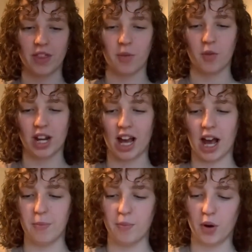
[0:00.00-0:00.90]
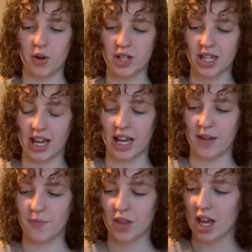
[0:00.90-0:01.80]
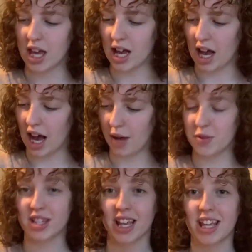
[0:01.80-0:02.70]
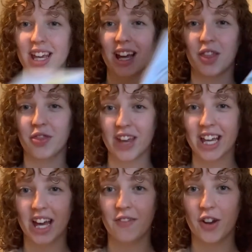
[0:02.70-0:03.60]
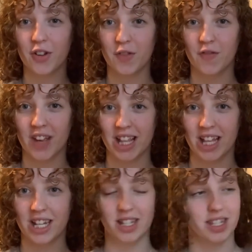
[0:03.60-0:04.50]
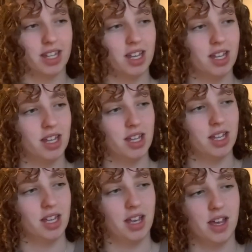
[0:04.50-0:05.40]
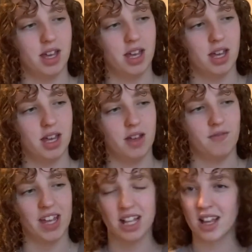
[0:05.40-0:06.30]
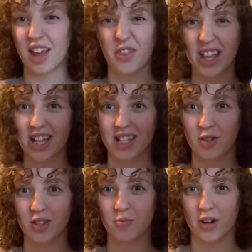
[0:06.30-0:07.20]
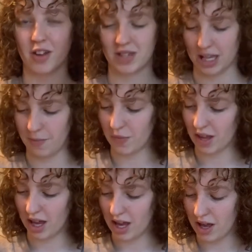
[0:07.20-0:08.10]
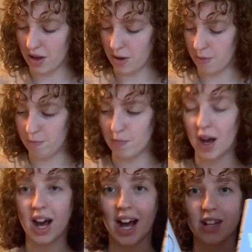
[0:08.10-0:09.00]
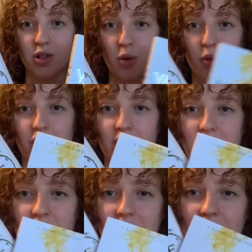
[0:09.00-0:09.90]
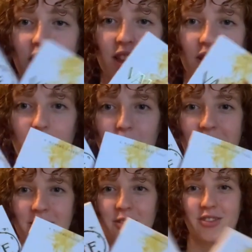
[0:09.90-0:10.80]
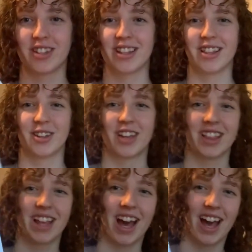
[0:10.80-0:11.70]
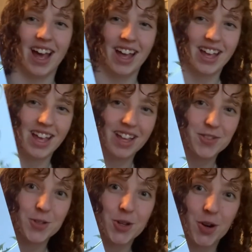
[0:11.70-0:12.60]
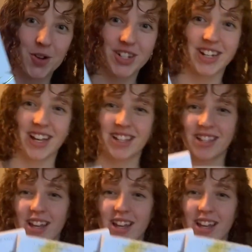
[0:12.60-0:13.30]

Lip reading: then when I bought it, I was thinking, I think I've heard of Valant. I think that's how you pronounce it. But I don't think, oh my god, look at that, gorgeous.